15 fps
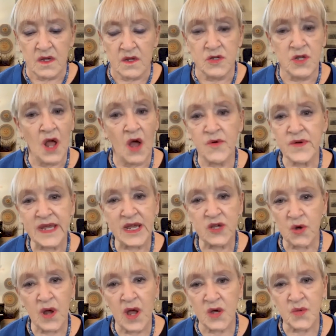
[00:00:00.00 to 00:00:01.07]
"Don't get
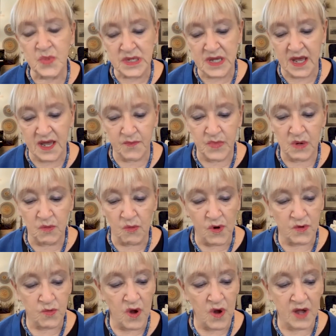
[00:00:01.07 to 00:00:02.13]
your hopes up,"
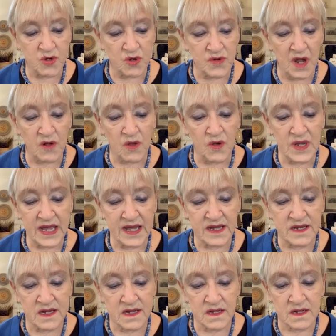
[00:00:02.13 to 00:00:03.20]
warned Roger
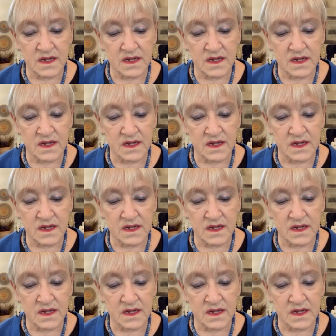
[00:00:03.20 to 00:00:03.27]
Knucklehead.